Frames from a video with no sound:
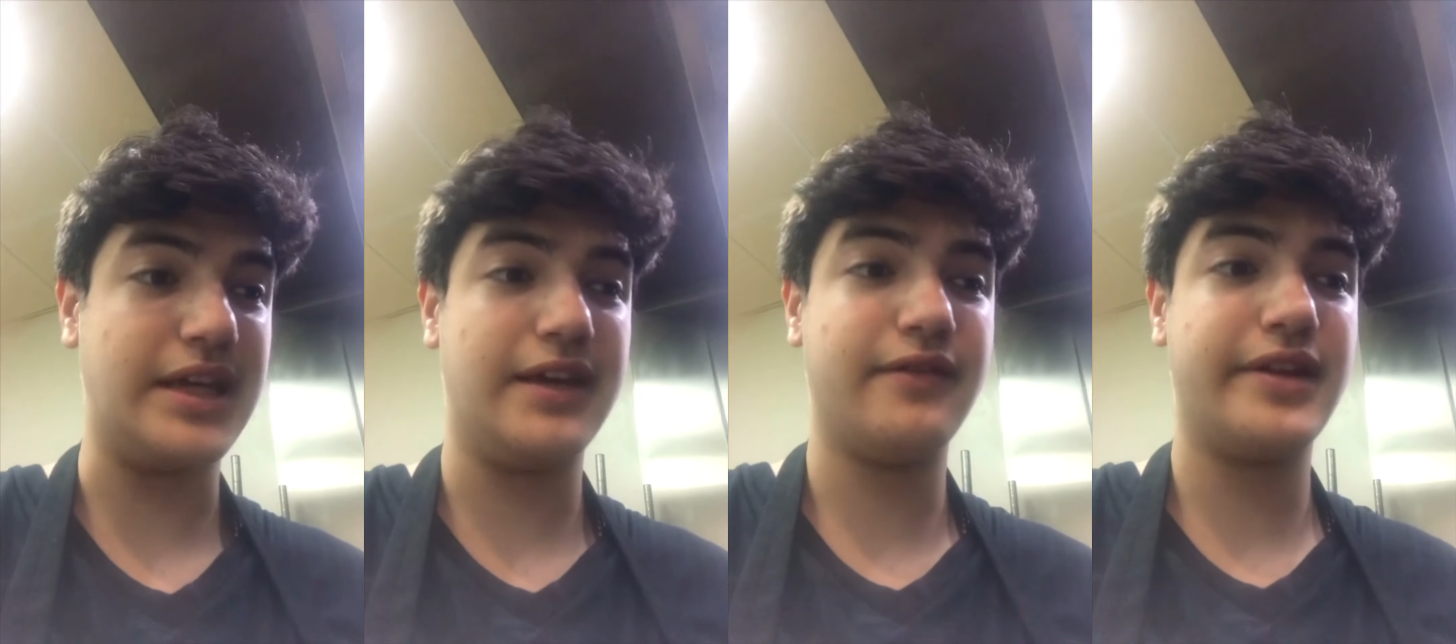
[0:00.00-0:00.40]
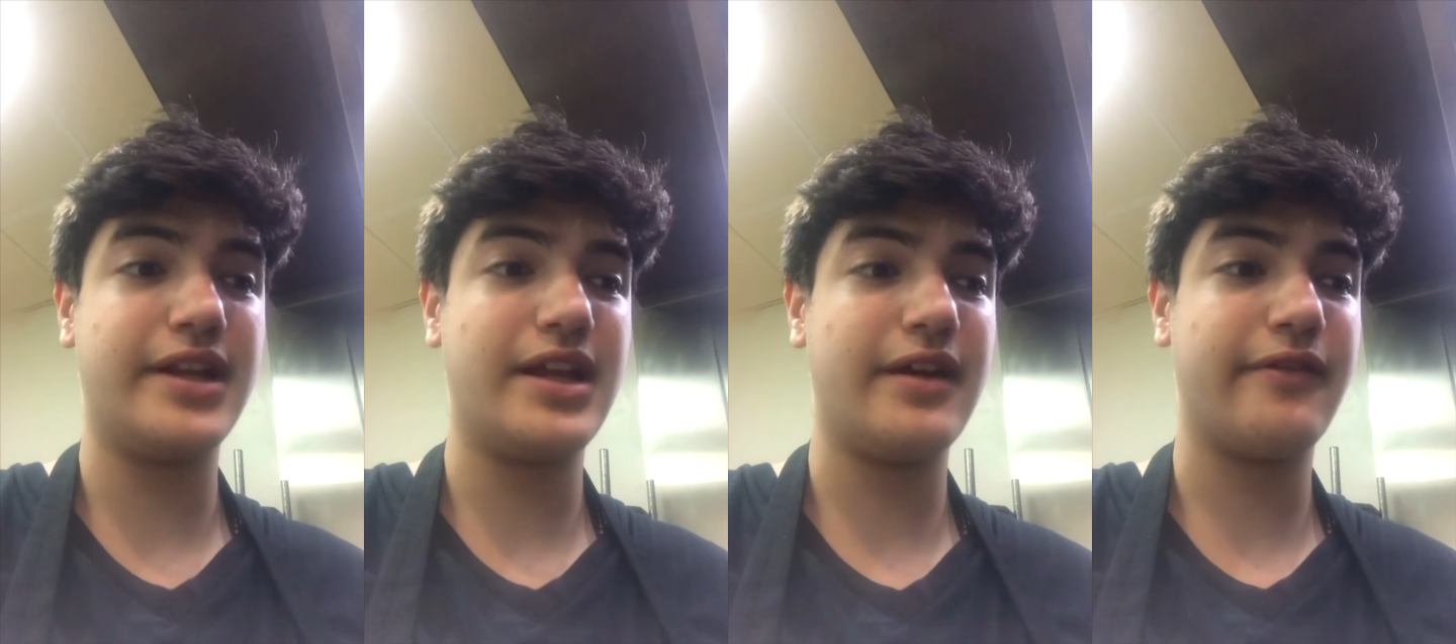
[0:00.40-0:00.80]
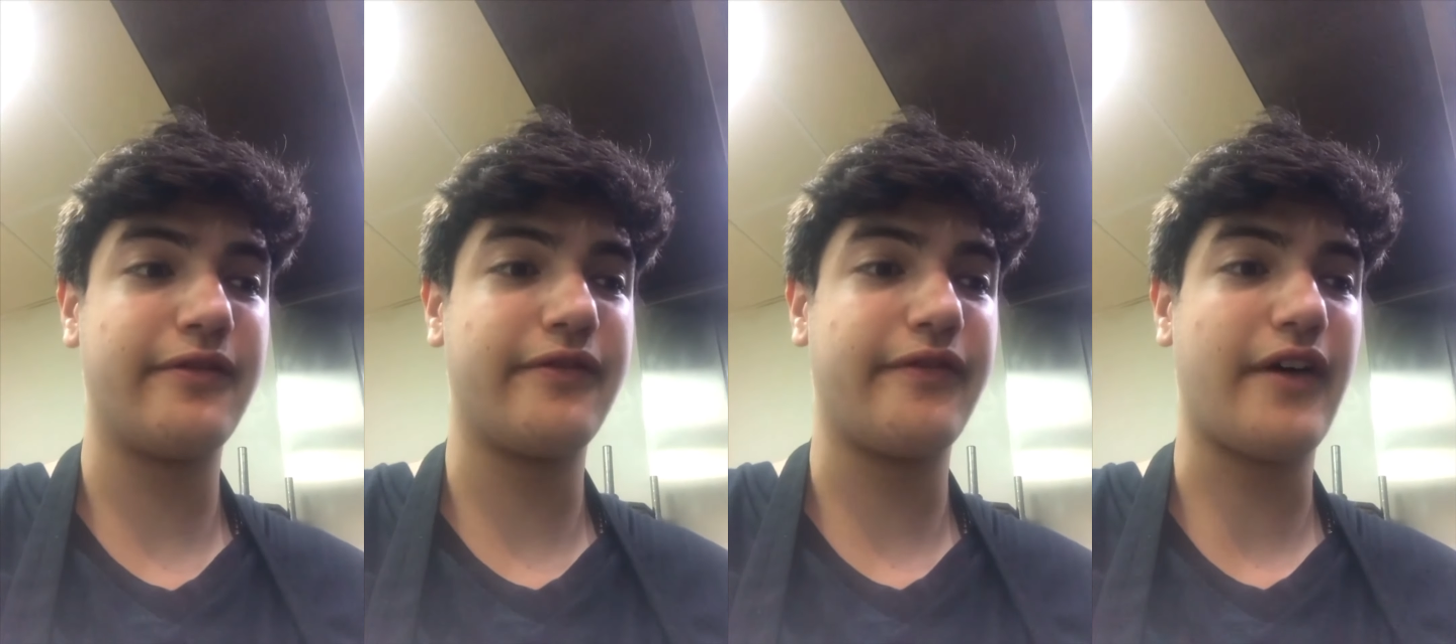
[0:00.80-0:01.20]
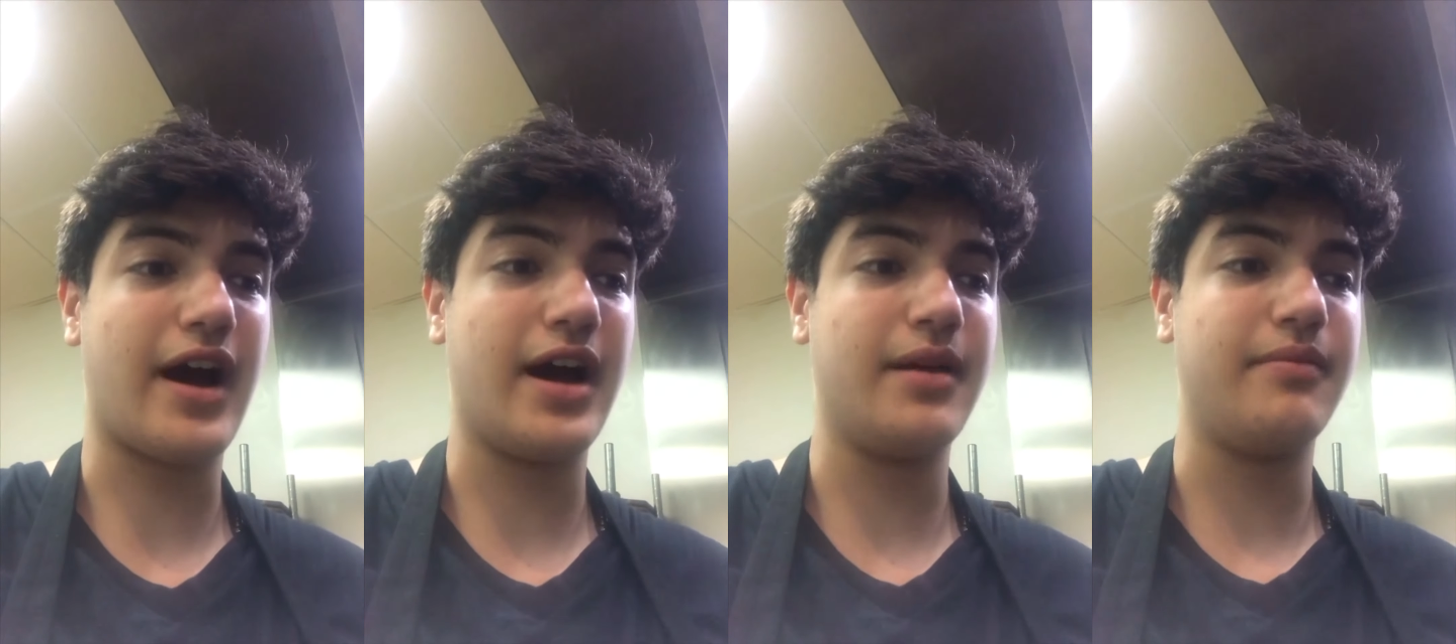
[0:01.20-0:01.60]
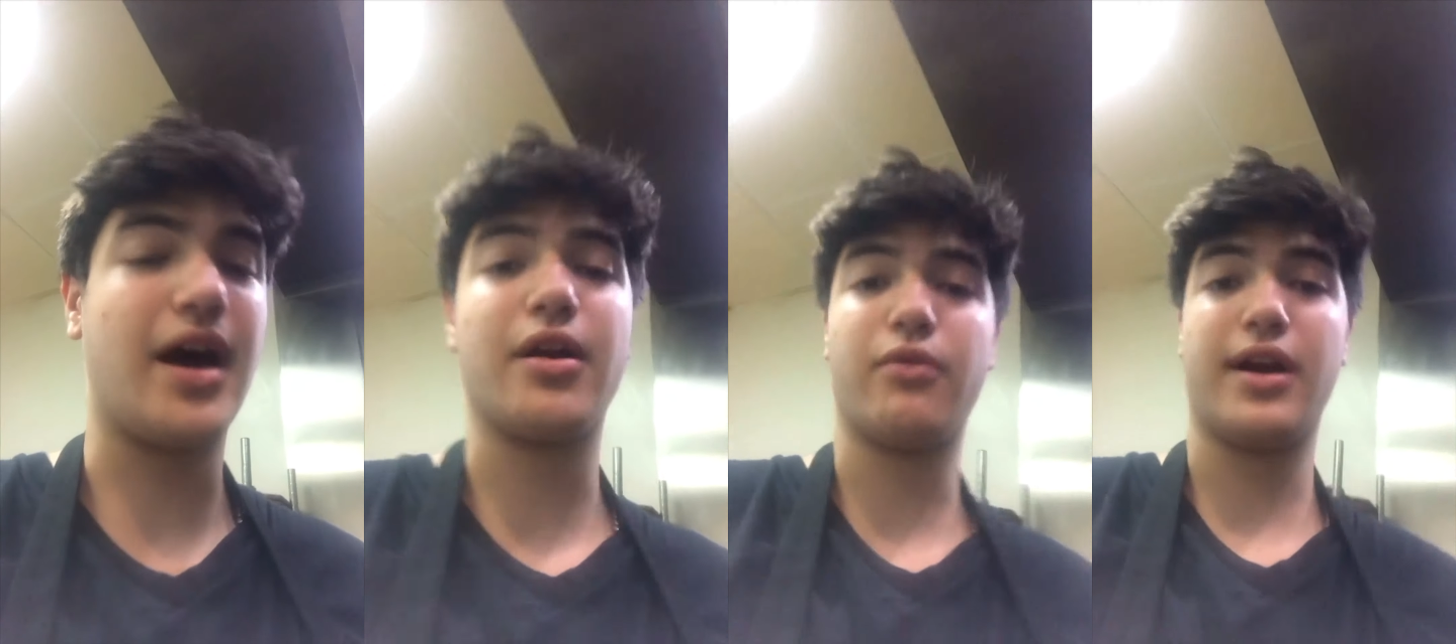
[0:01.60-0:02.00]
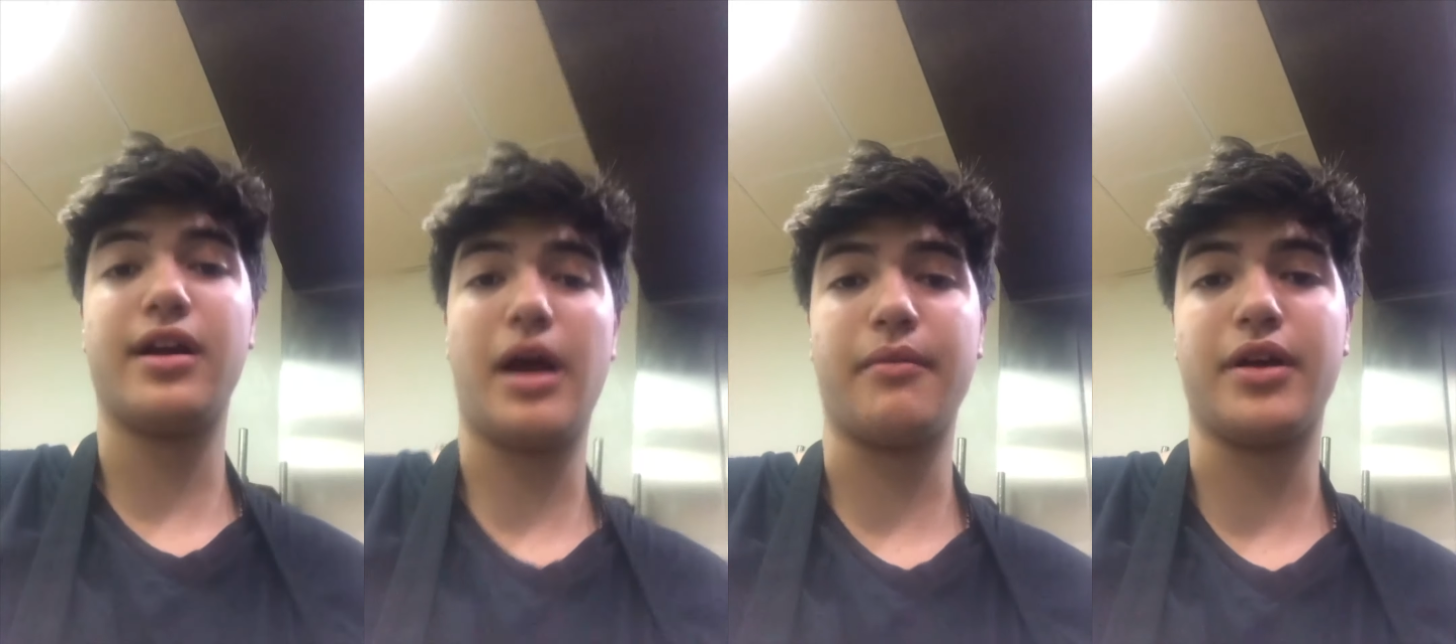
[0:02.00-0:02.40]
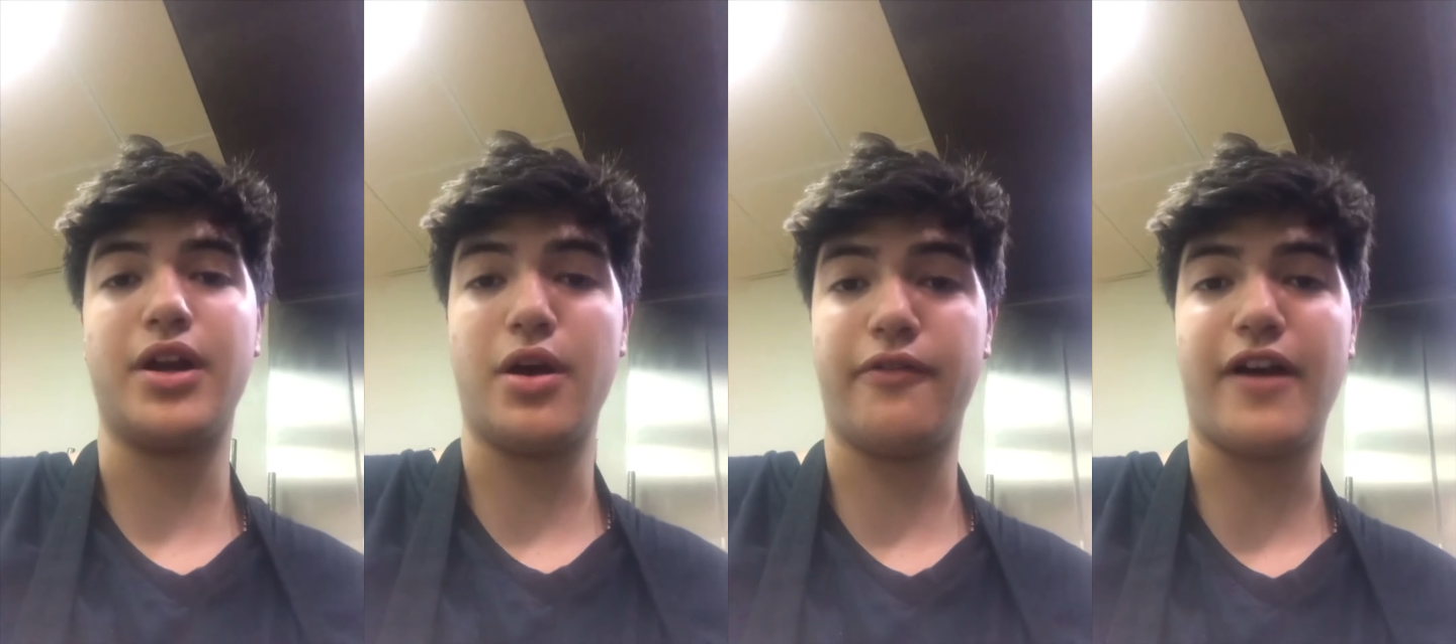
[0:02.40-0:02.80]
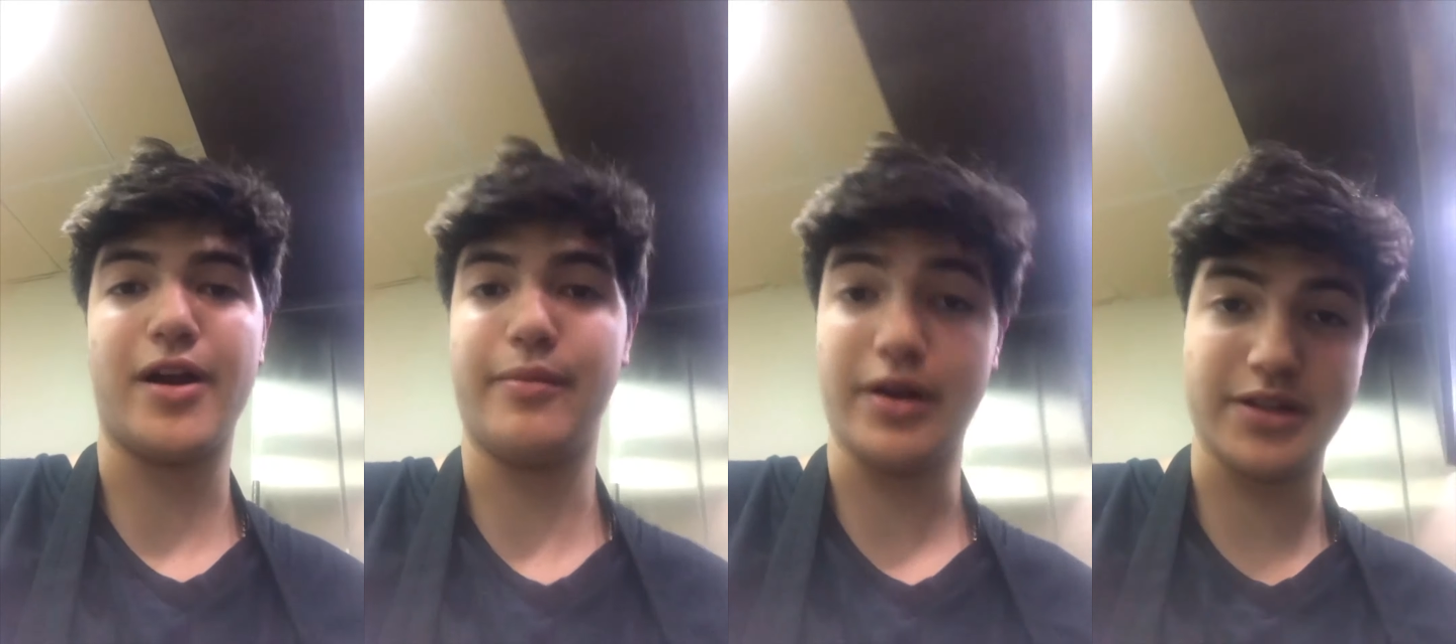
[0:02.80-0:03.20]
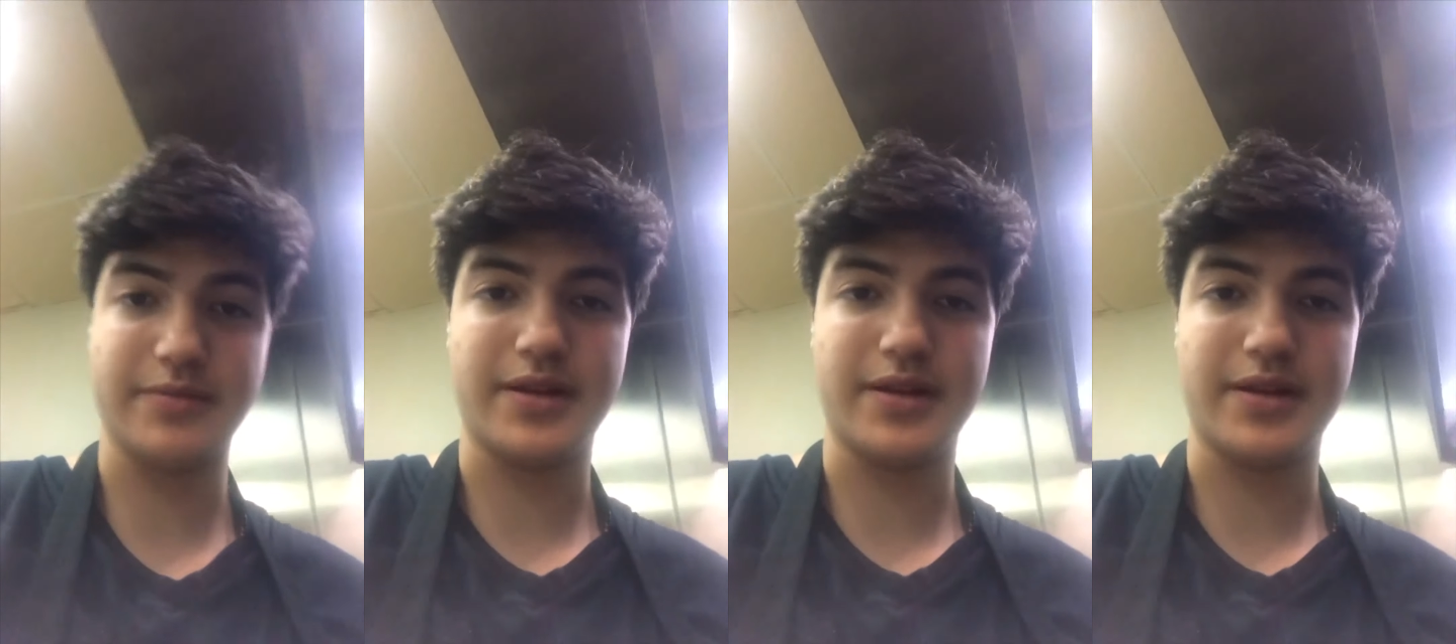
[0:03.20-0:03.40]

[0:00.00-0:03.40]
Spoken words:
Even if I'm not aware, I'm going to know fire burns me.